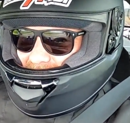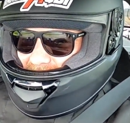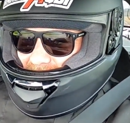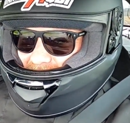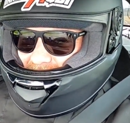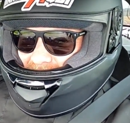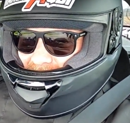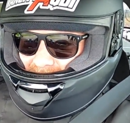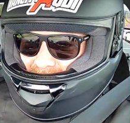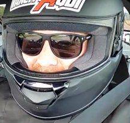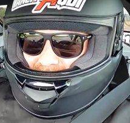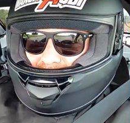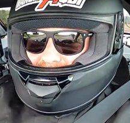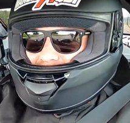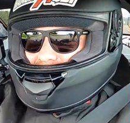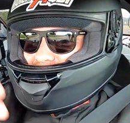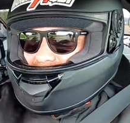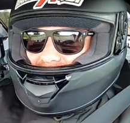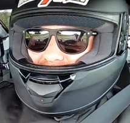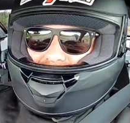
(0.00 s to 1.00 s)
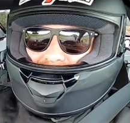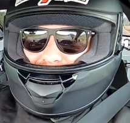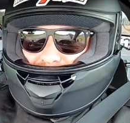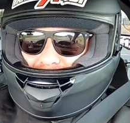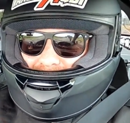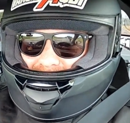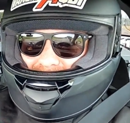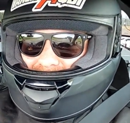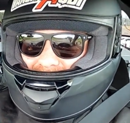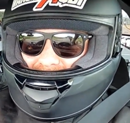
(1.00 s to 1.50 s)
gear, everything's
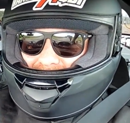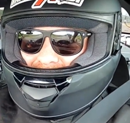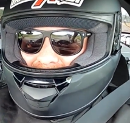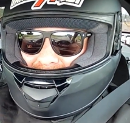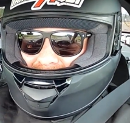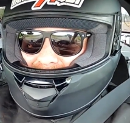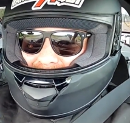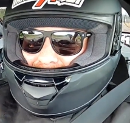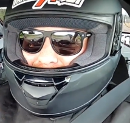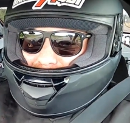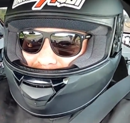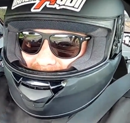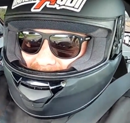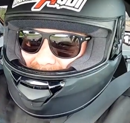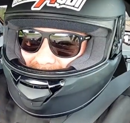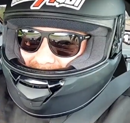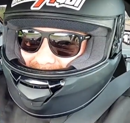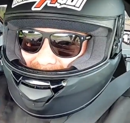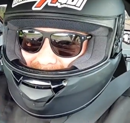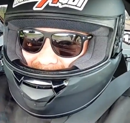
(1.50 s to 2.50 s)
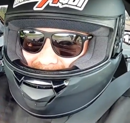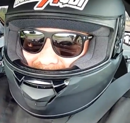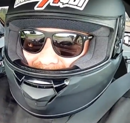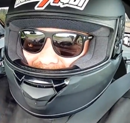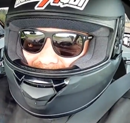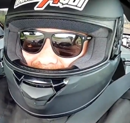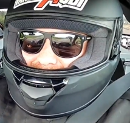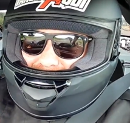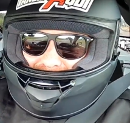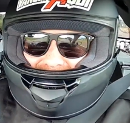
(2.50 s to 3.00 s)
working, but
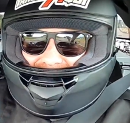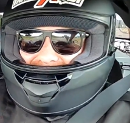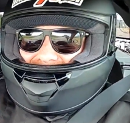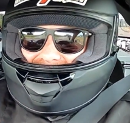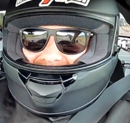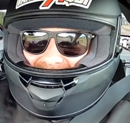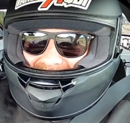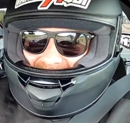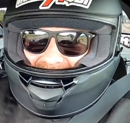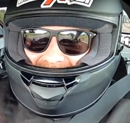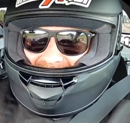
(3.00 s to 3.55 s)
we'll see.